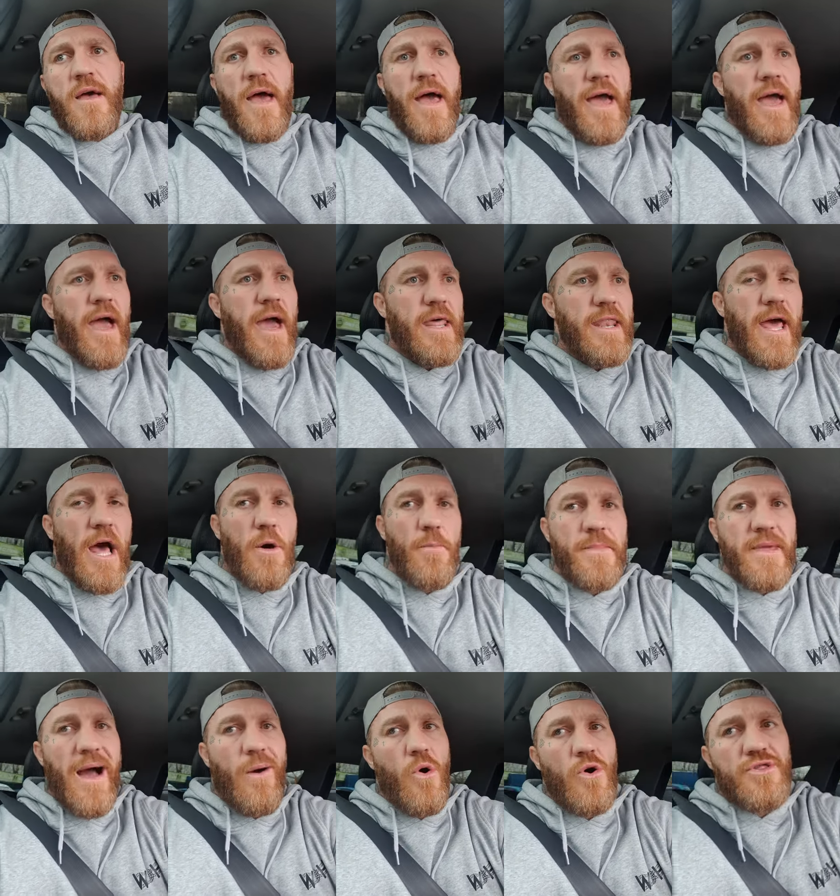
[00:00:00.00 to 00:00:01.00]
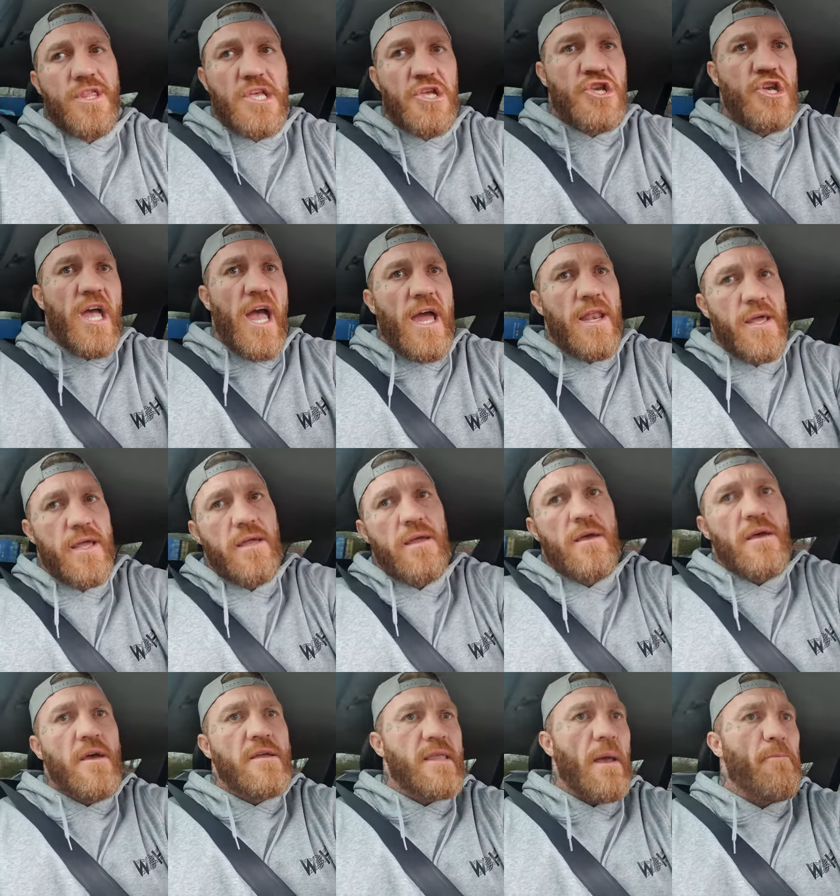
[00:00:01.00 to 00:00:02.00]
and help me out on this journey,
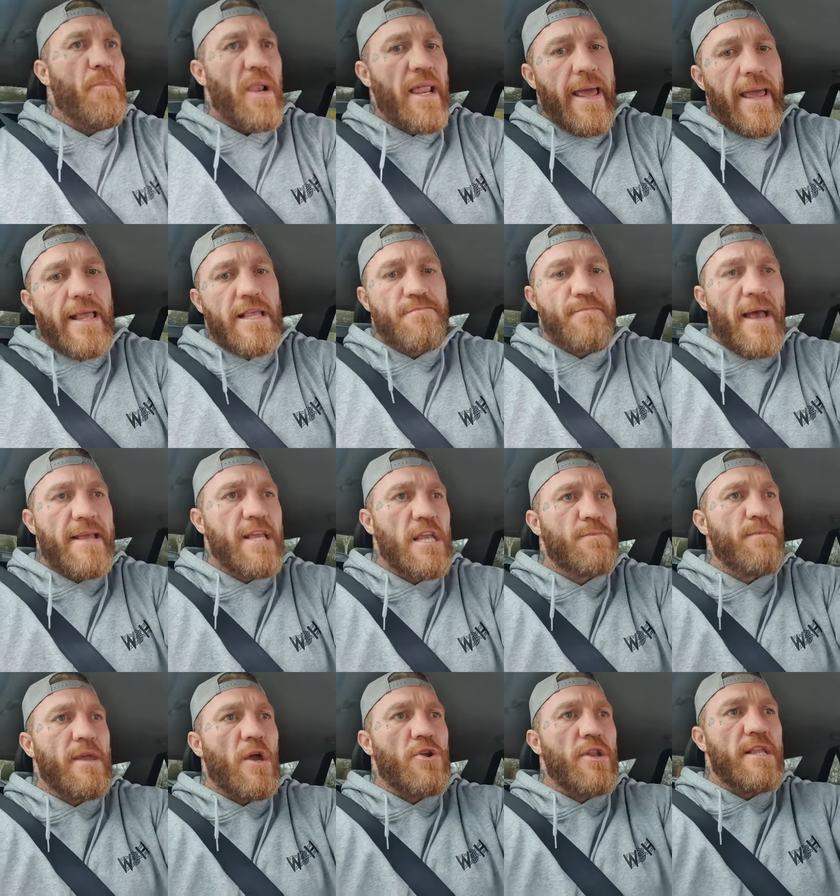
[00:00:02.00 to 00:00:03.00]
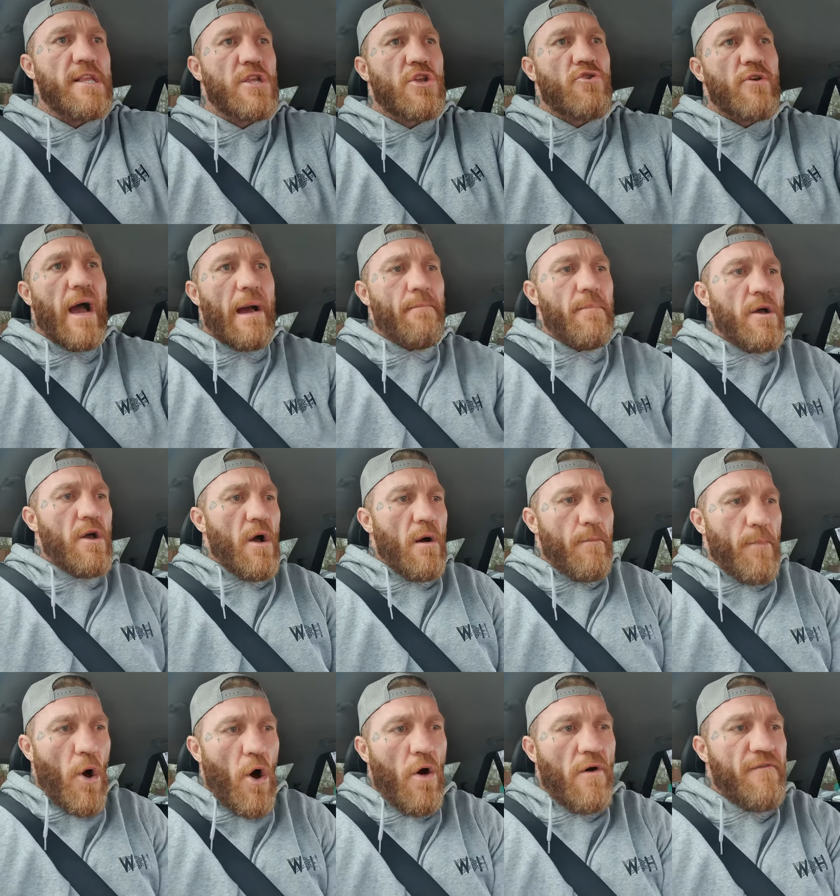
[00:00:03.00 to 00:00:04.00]
then please message me on Instagram,
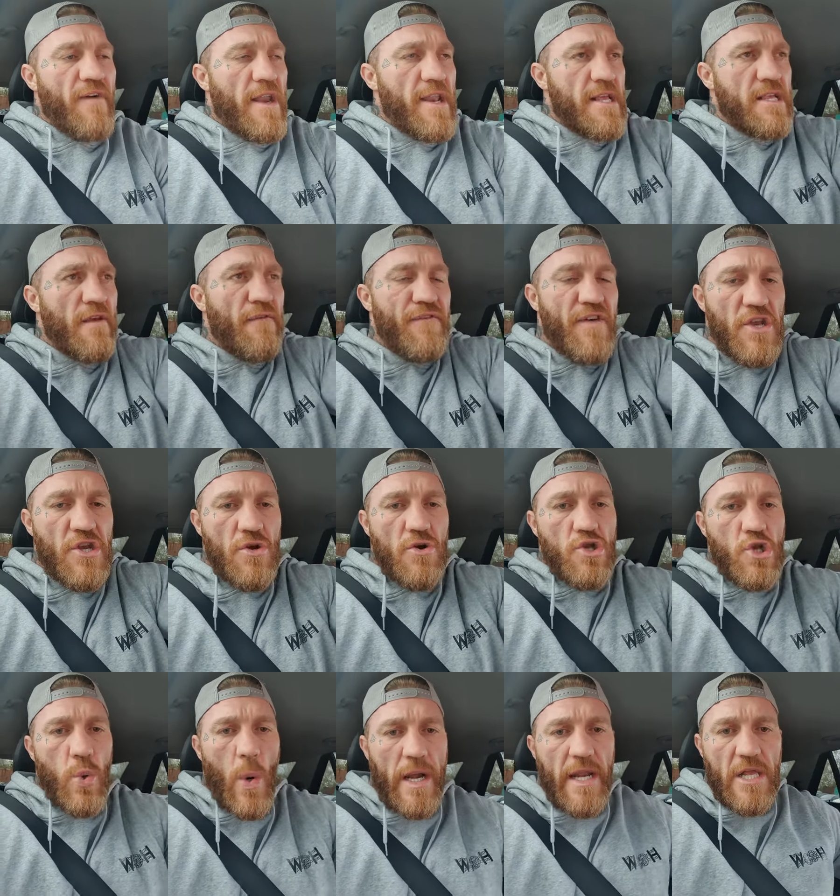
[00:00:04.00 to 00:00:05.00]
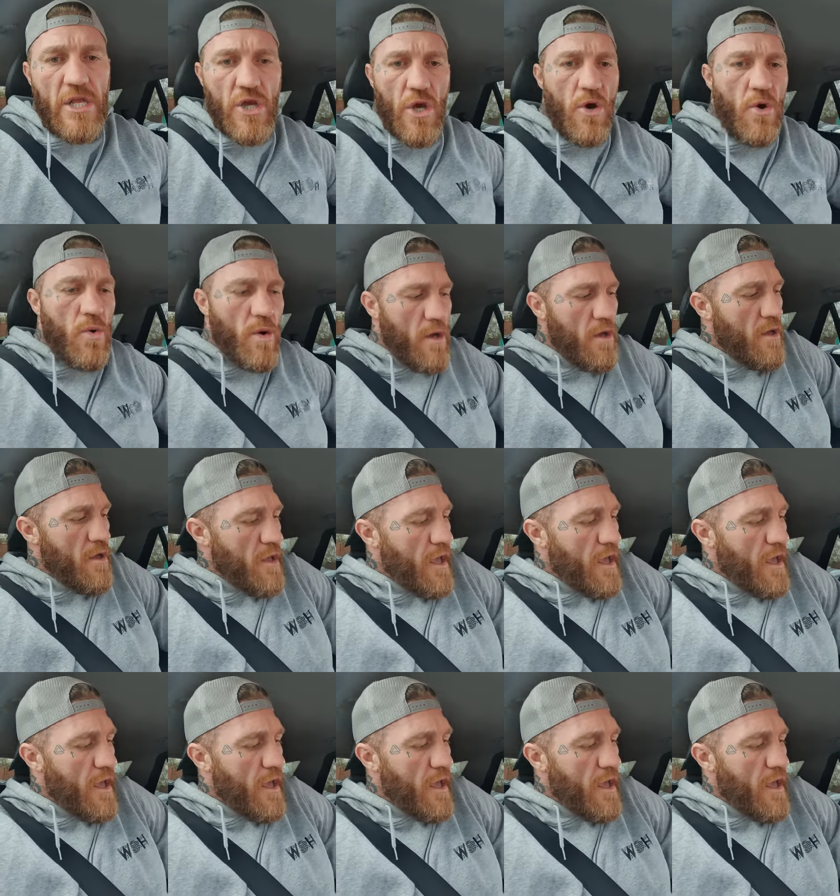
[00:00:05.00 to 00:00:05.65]
PaulVeniceOfficial22.